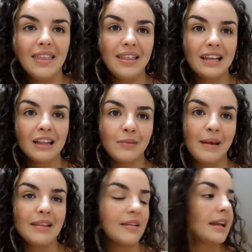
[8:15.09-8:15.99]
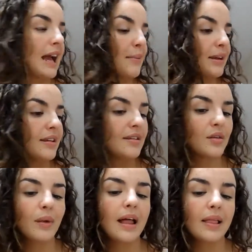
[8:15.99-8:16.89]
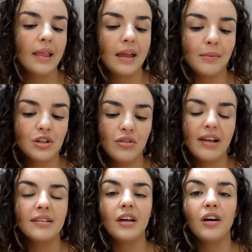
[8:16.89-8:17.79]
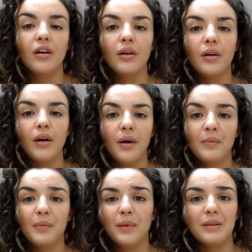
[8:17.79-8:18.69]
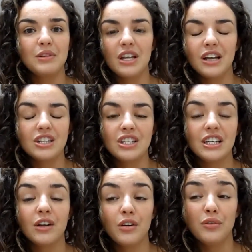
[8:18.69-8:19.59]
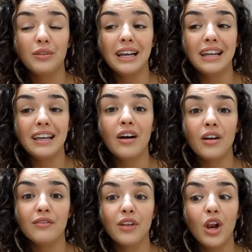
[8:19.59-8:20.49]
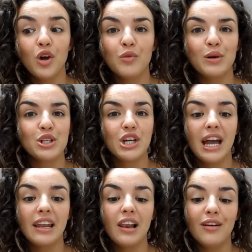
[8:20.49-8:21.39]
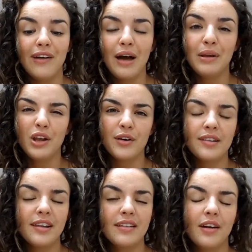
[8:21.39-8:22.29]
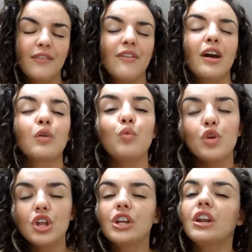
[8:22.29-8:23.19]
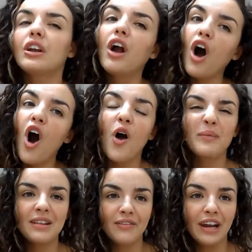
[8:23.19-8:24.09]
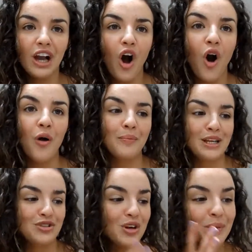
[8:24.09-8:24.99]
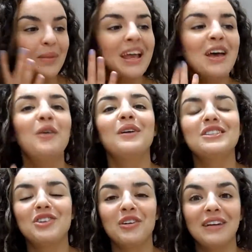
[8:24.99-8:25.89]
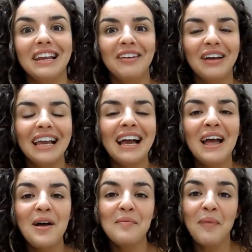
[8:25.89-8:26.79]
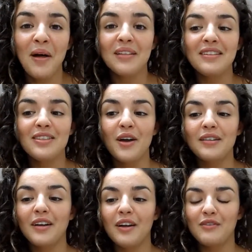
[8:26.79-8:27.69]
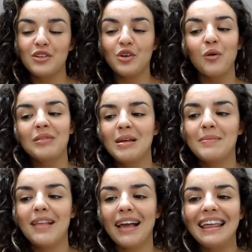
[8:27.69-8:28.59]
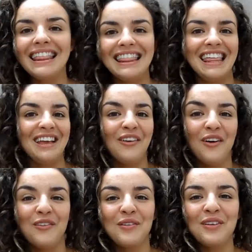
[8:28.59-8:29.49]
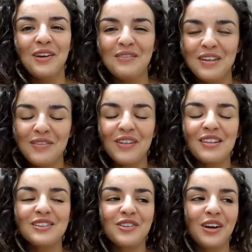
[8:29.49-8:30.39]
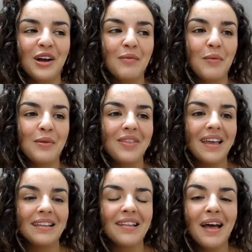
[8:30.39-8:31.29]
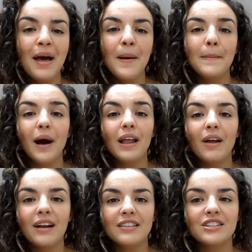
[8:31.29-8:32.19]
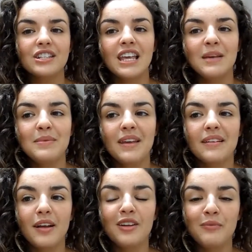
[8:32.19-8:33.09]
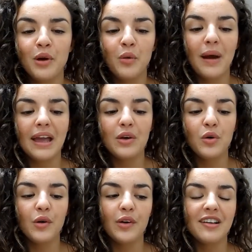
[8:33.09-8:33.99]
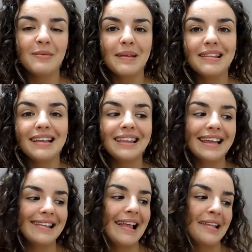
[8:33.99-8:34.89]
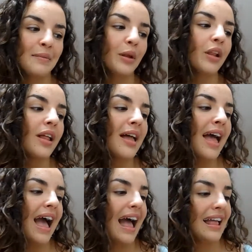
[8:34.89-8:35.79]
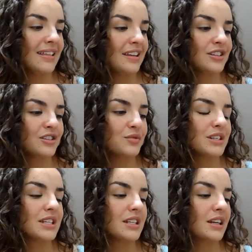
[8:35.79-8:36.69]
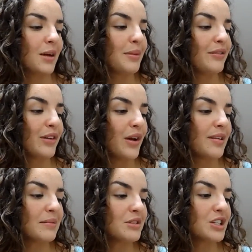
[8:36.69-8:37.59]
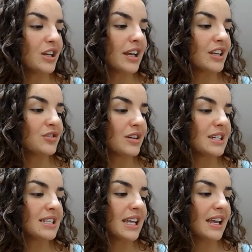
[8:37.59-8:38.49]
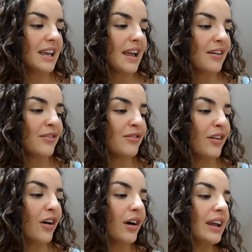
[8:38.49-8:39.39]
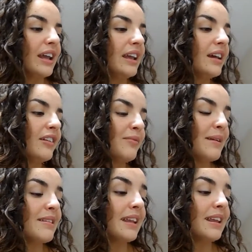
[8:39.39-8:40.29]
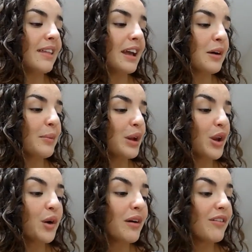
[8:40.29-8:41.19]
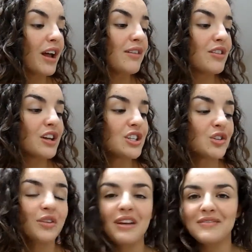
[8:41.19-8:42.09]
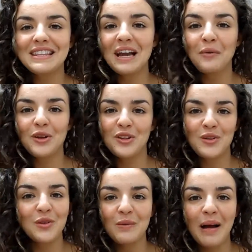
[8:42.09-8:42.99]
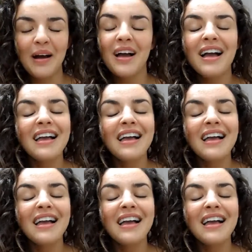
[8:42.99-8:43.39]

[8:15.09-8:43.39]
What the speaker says: And then the little bedside cabinets as well, and my dresser, I just did it on a really kind of low budget, and I love how it looks, and it's kind of very wooden and calm. It's a very calm bedroom, which I really like. But those are kind of the top tips that I can think of. It was kind of difficult to try and come up with things, but I like to just keep things kind of put away and organised but still accessible. And I've written a couple of notes. I'm just looking, trying to see if I have missed anything, but no, I've kind of touched on everything I wanted to talk about.